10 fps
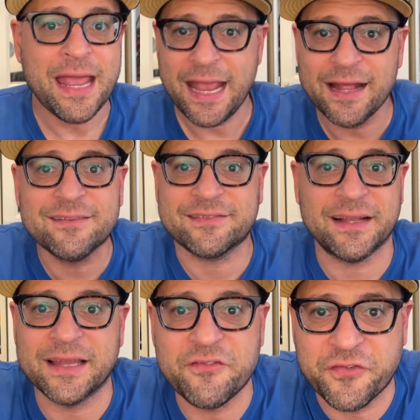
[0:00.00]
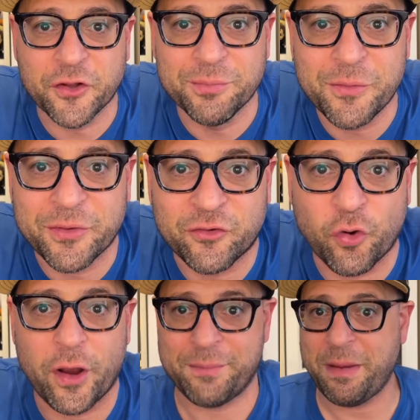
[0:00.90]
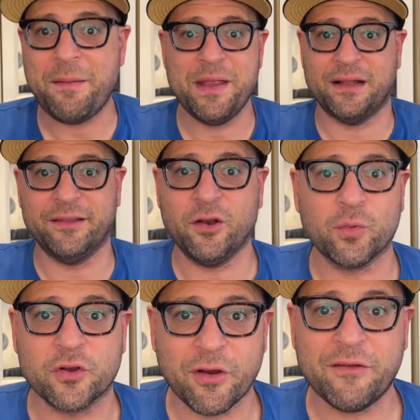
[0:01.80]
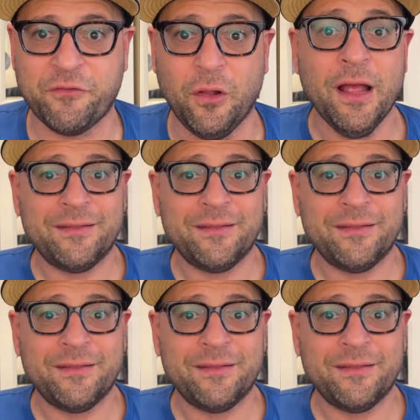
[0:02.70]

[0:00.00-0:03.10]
instantly filled me with joy. It made me a little regretful